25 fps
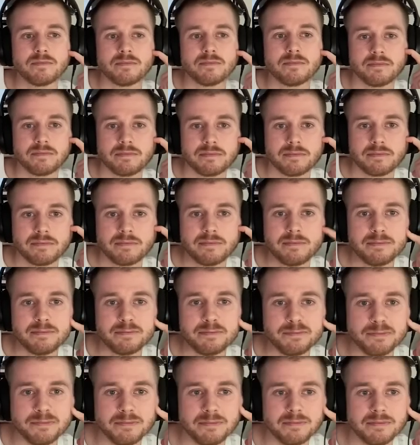
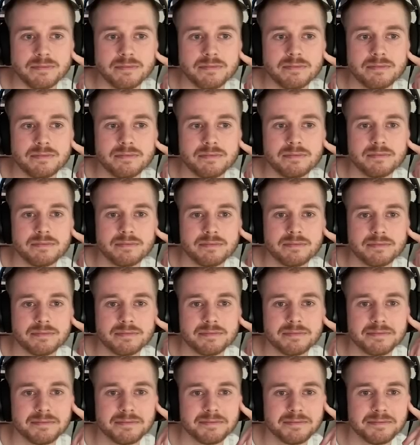
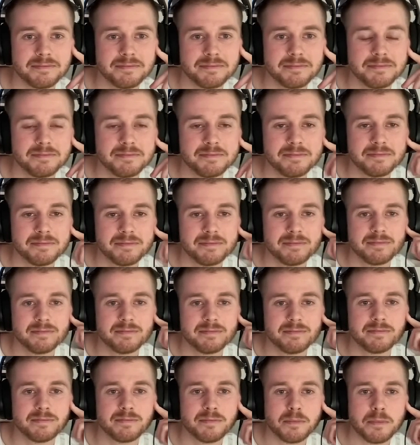
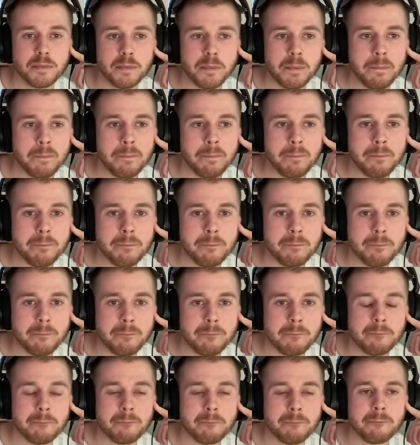
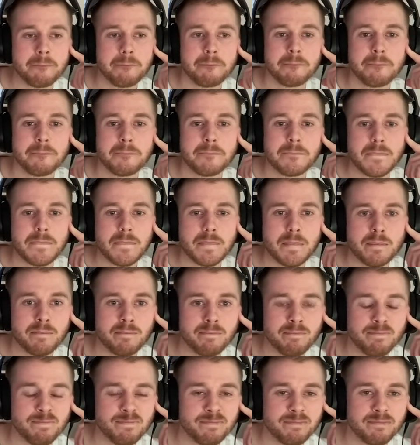
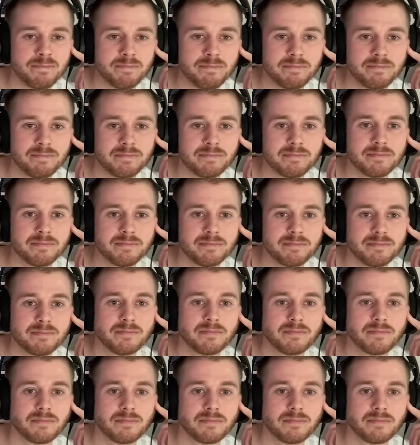This person isn't speaking.